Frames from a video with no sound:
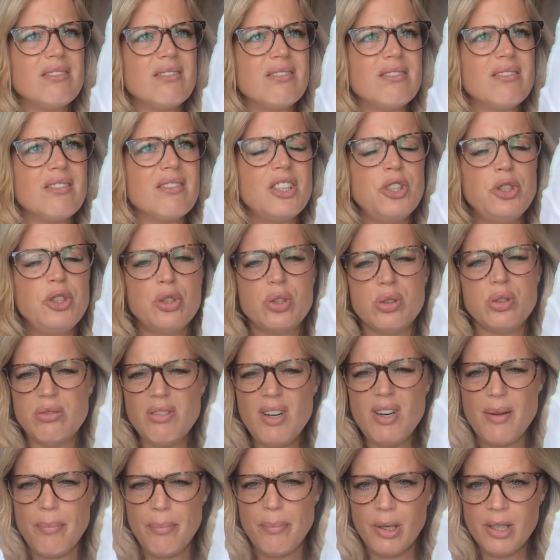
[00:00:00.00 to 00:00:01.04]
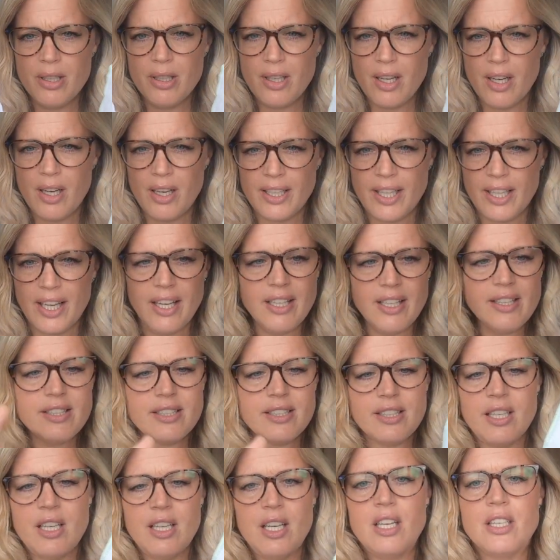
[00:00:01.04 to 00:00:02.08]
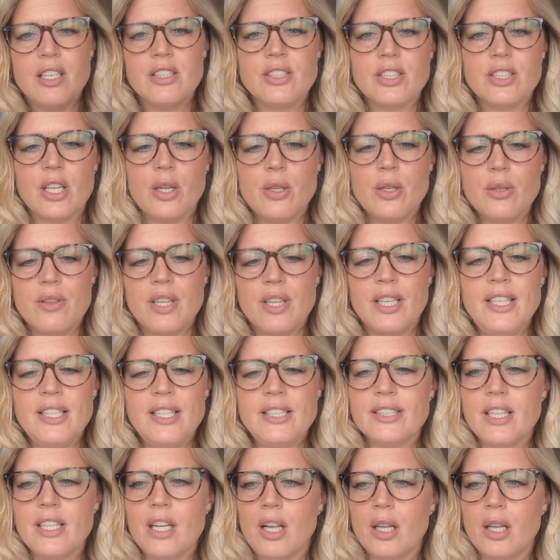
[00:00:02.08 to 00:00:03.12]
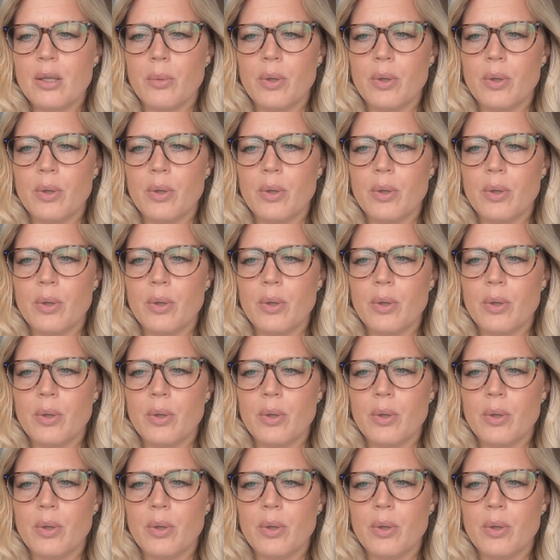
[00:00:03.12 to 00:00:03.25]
the trim, I guess. So the Earle